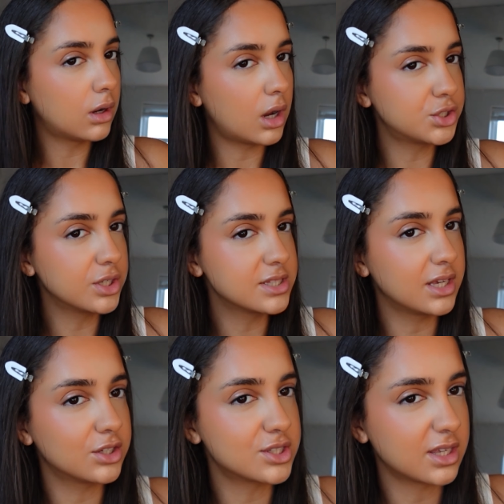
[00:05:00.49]
As you can see,
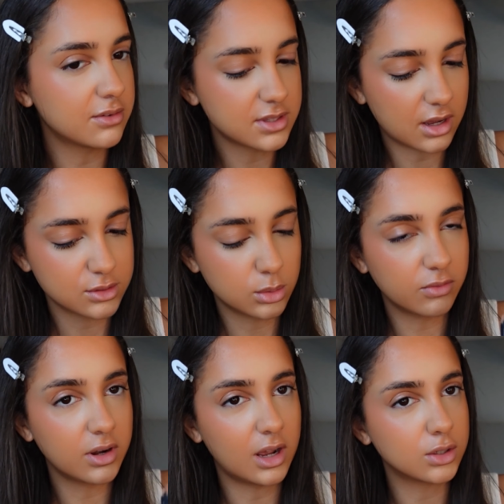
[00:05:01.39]
it just gives that sort
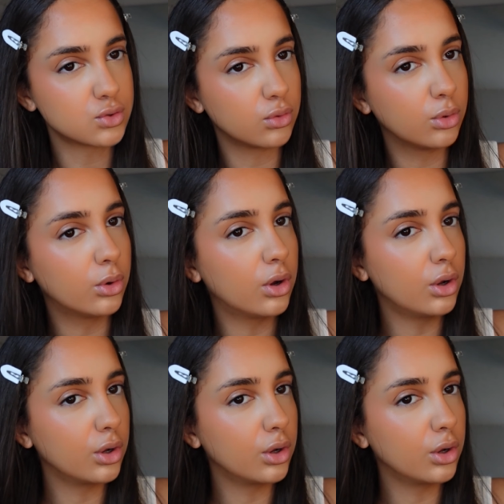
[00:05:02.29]
of natural